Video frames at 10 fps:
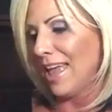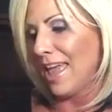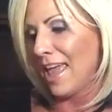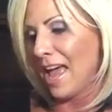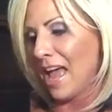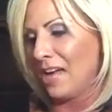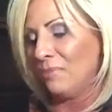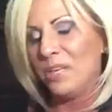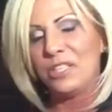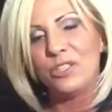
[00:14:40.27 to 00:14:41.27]
and
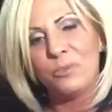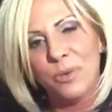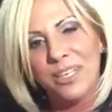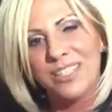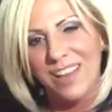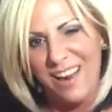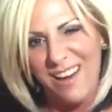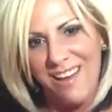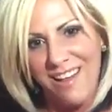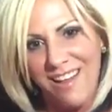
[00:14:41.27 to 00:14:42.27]
be super
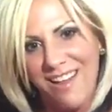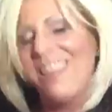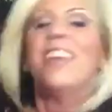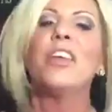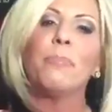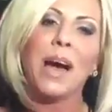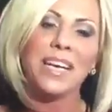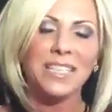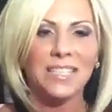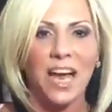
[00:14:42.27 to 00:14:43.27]
excited that my
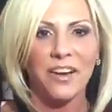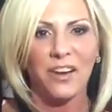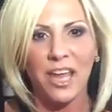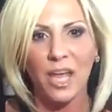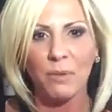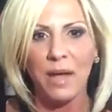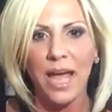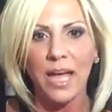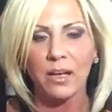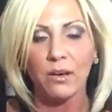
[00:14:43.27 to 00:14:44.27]
designer
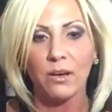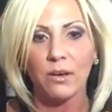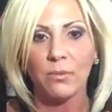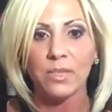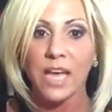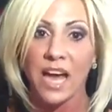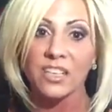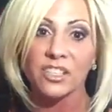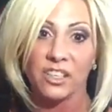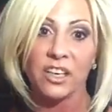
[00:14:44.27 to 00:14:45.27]
handbag was
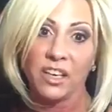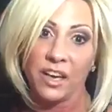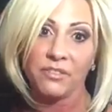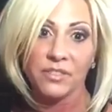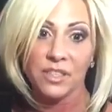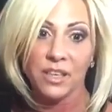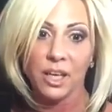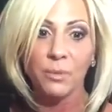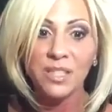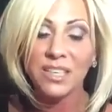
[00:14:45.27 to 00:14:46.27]
actually a gift.
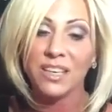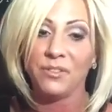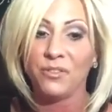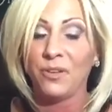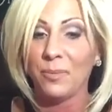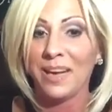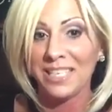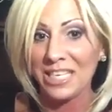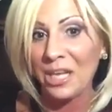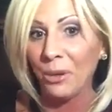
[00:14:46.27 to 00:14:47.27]
It was a gift from my
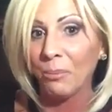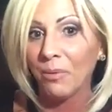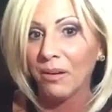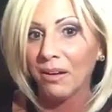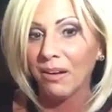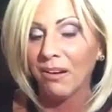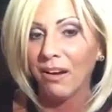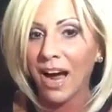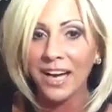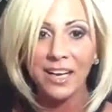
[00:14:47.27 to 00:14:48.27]
team.
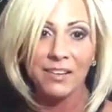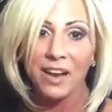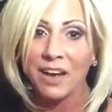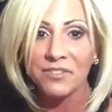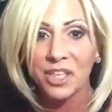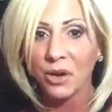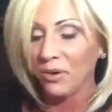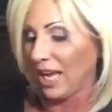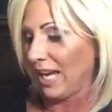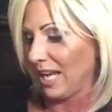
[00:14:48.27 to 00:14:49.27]
I didn't even have to go
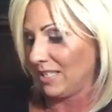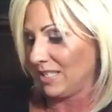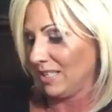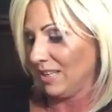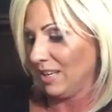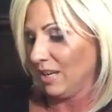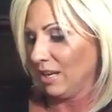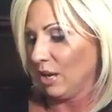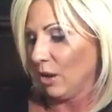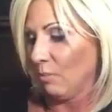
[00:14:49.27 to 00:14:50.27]
get it.
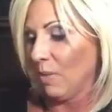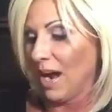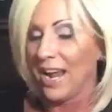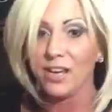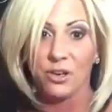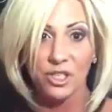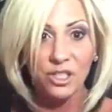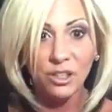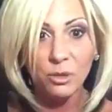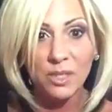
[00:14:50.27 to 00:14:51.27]
My
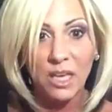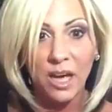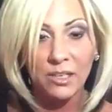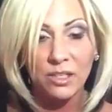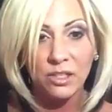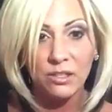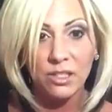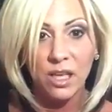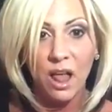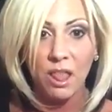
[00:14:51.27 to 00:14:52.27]
Christian Louboutin
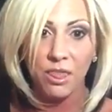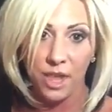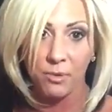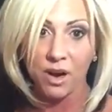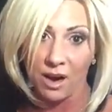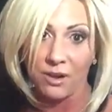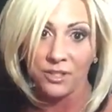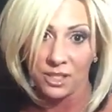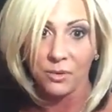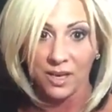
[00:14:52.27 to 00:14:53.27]
shoes, they were
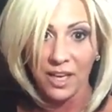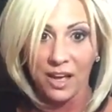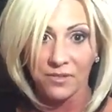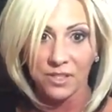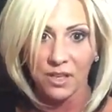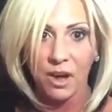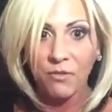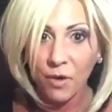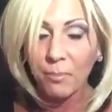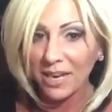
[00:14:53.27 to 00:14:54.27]
also a gift
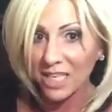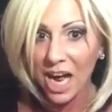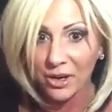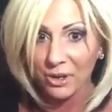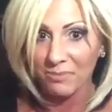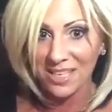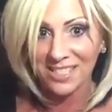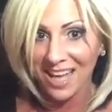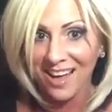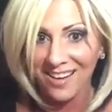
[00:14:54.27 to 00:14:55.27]
from my daughter and my
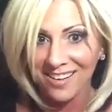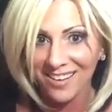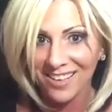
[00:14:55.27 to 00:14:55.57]
son.